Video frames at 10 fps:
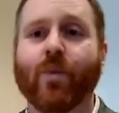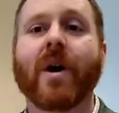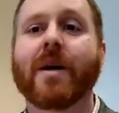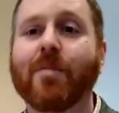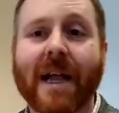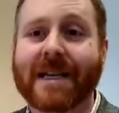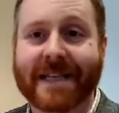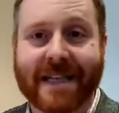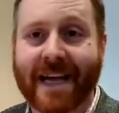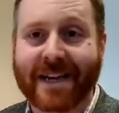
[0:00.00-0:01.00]
what a
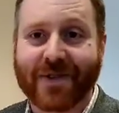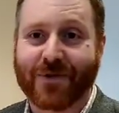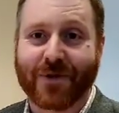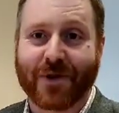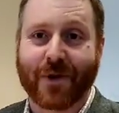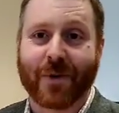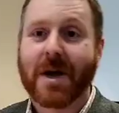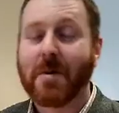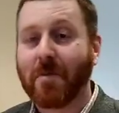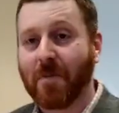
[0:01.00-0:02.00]
blessing that is for you.
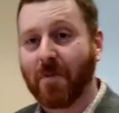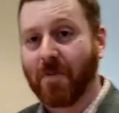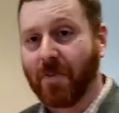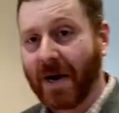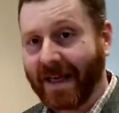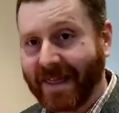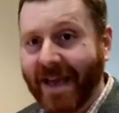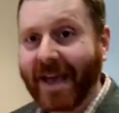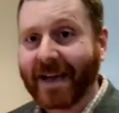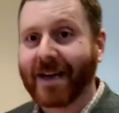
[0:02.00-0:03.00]
But I
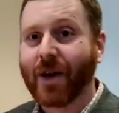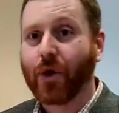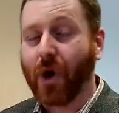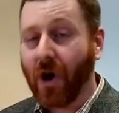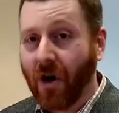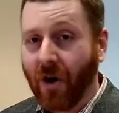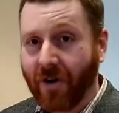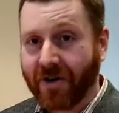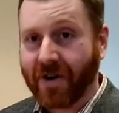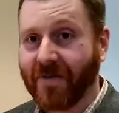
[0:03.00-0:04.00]
think the
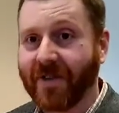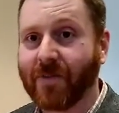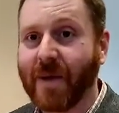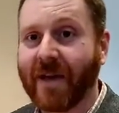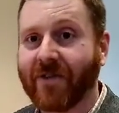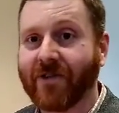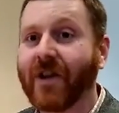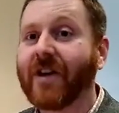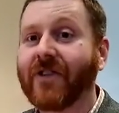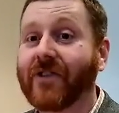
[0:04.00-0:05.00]
heart of this message
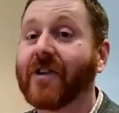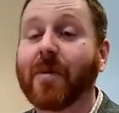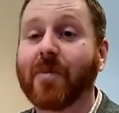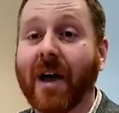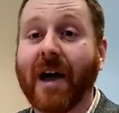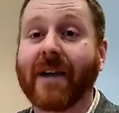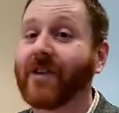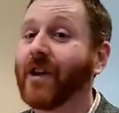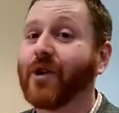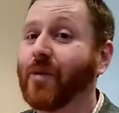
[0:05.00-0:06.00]
still
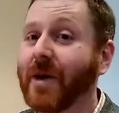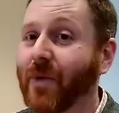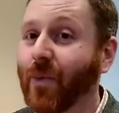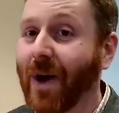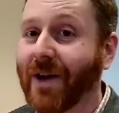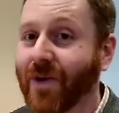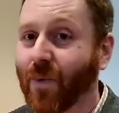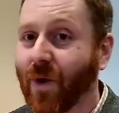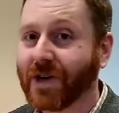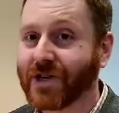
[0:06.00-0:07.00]
applies no matter when you're
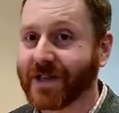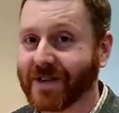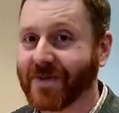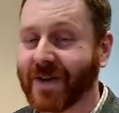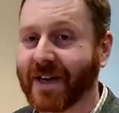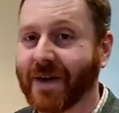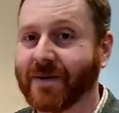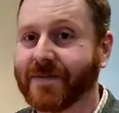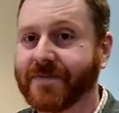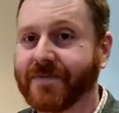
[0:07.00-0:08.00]
watching this video.